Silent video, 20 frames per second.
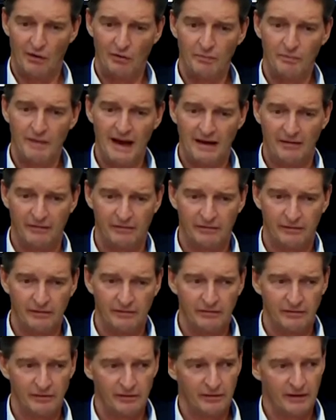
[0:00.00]
own math.
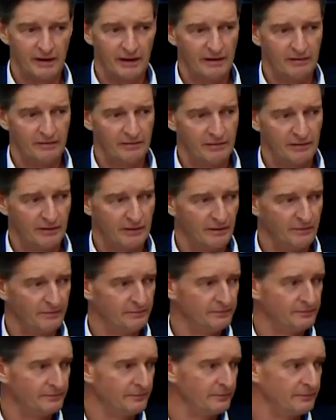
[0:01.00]
If you have
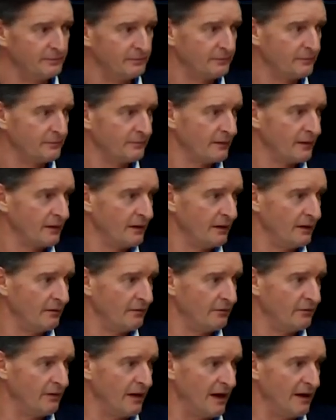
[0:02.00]
a
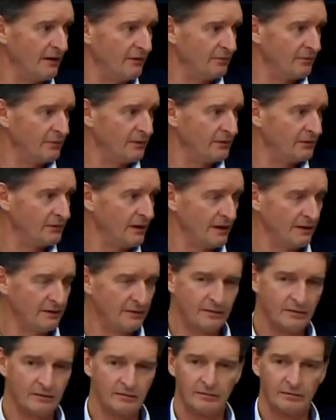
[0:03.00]

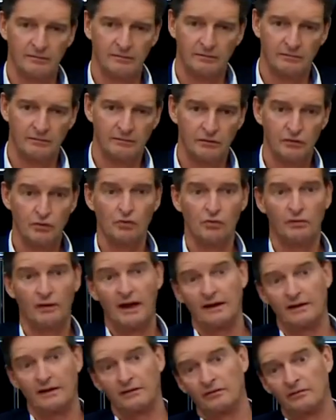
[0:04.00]
5% or two,
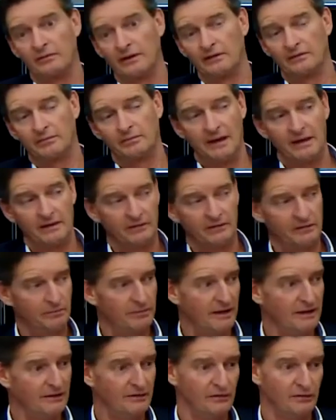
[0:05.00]
like Swiss pension
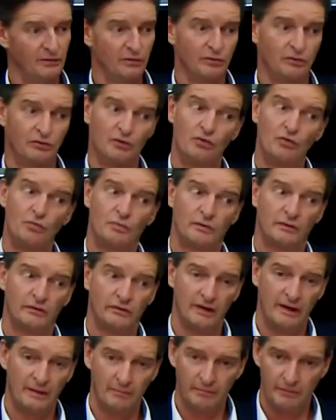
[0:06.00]
plans to do
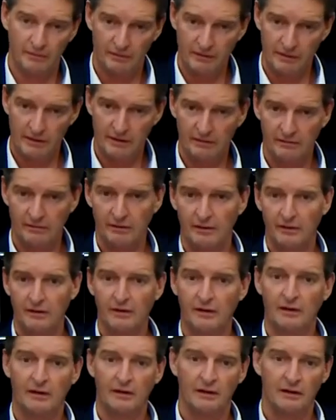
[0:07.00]
2% per year,
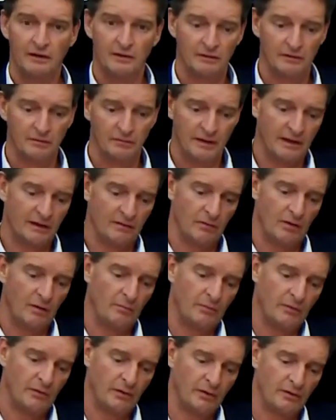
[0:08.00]
you make
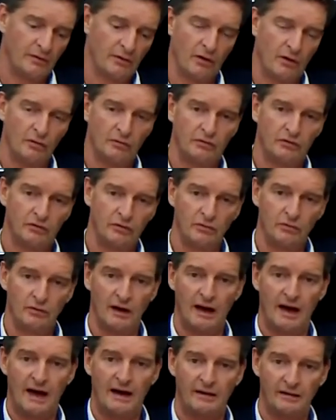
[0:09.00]
1.02
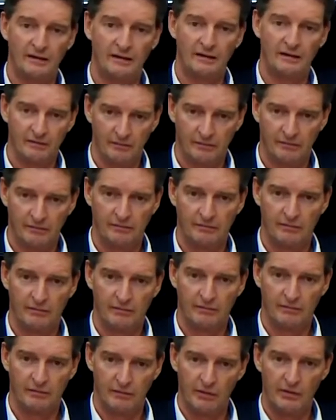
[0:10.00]
high
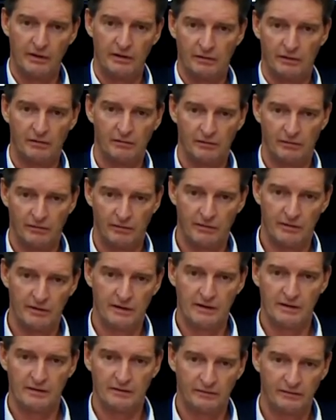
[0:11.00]
30 over
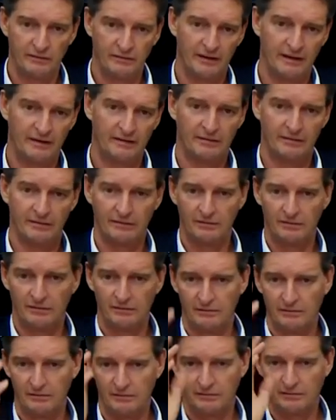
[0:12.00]
30 years, you get to
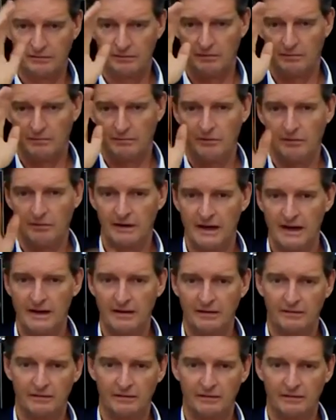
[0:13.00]

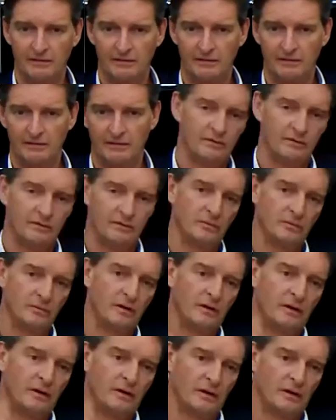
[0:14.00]
1.8. Or you do,